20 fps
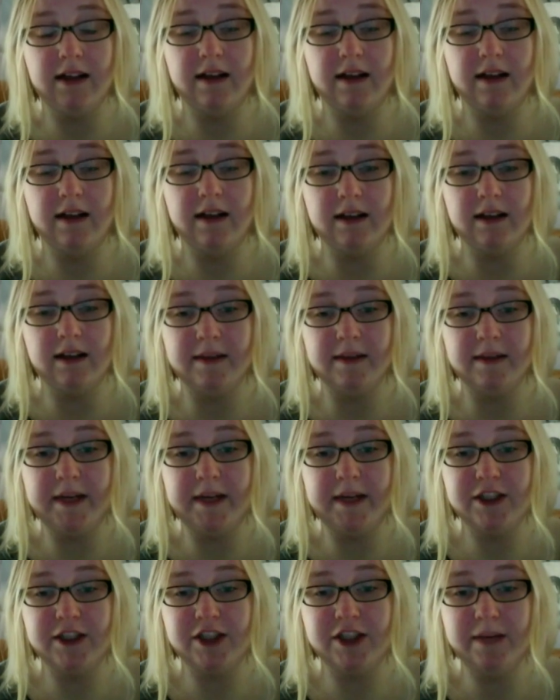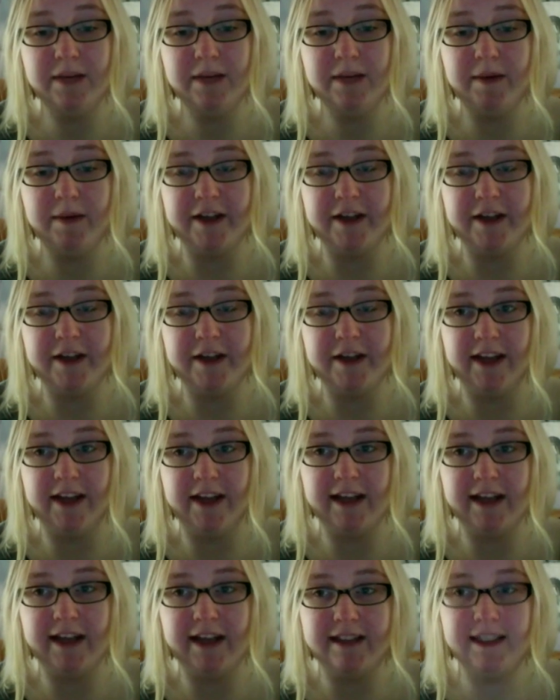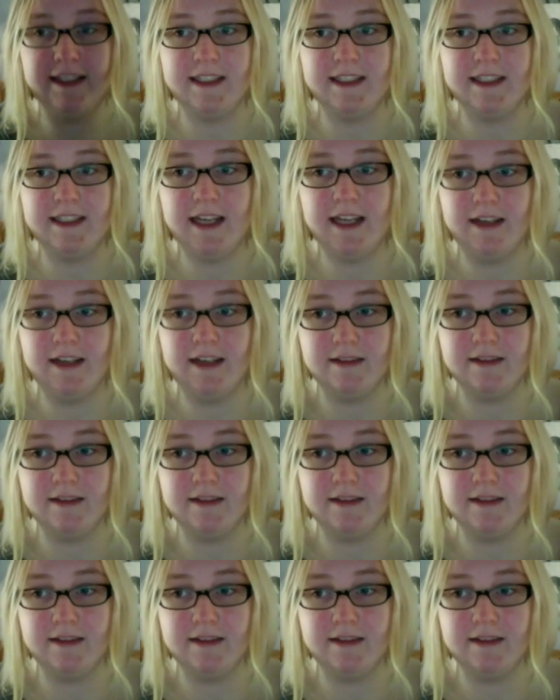Elimination Chamber match for the IC title.